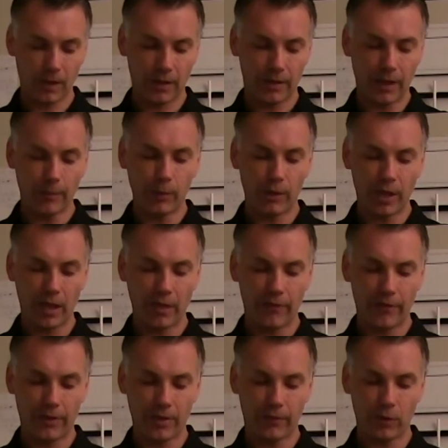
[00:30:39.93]

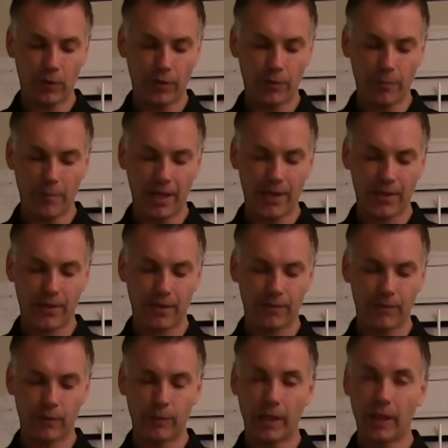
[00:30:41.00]
WDF is, of course, best
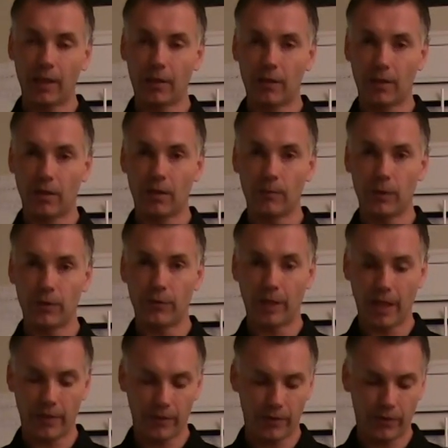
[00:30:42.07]
for writing kernel mode
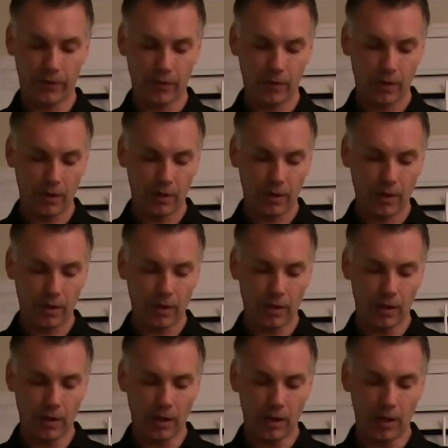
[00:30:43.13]
drivers
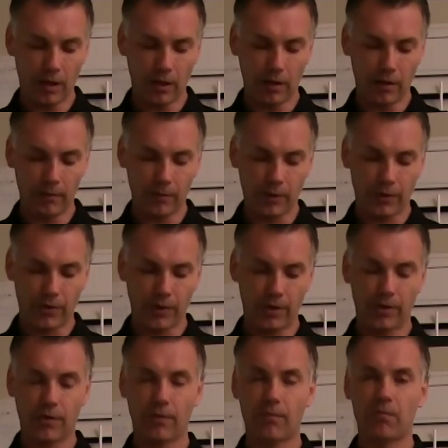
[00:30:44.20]
because
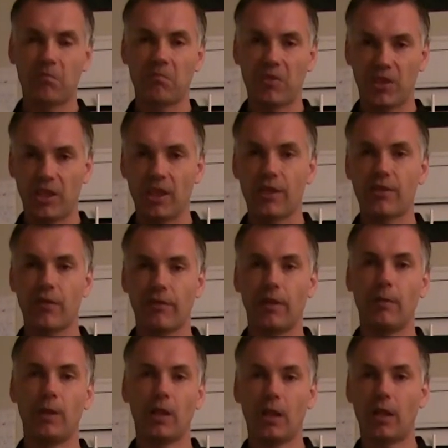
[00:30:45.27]
it shields you
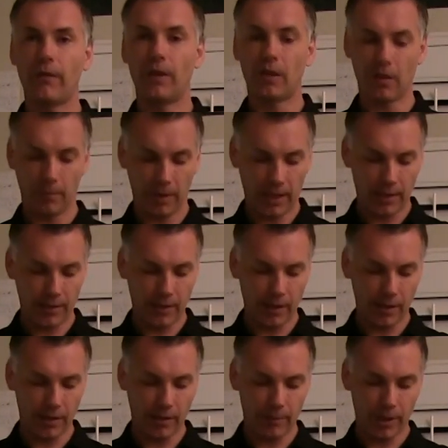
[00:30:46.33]
from a lot of the complexity,
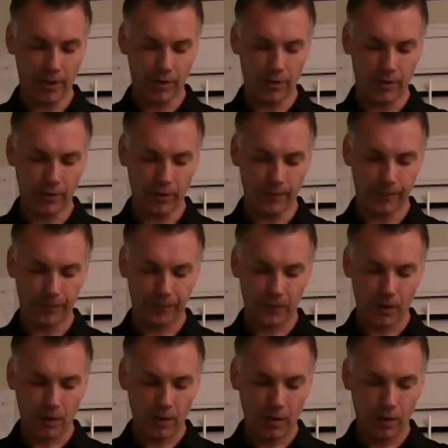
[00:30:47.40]
as I mentioned. So
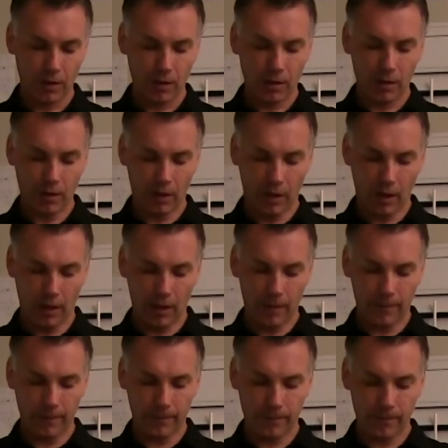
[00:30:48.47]

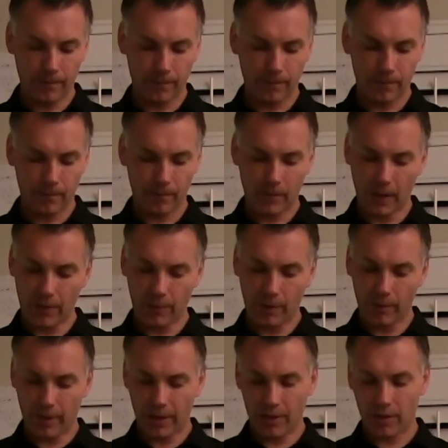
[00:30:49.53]
that's
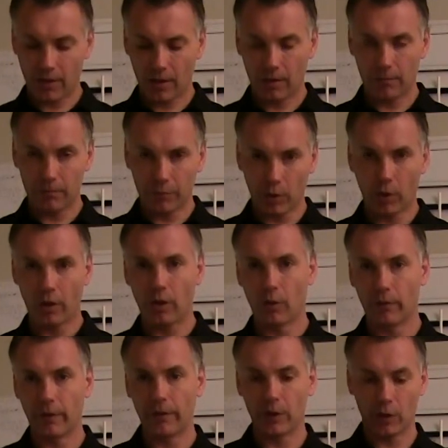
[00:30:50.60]
pretty much a broad
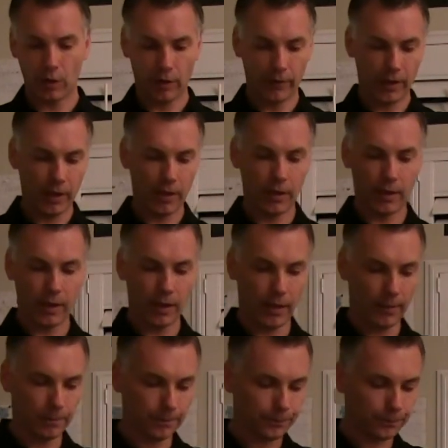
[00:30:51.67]
overview of
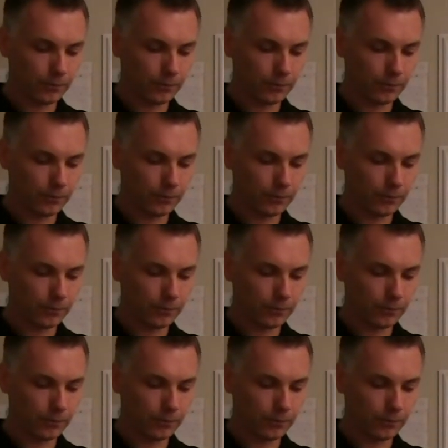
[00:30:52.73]
the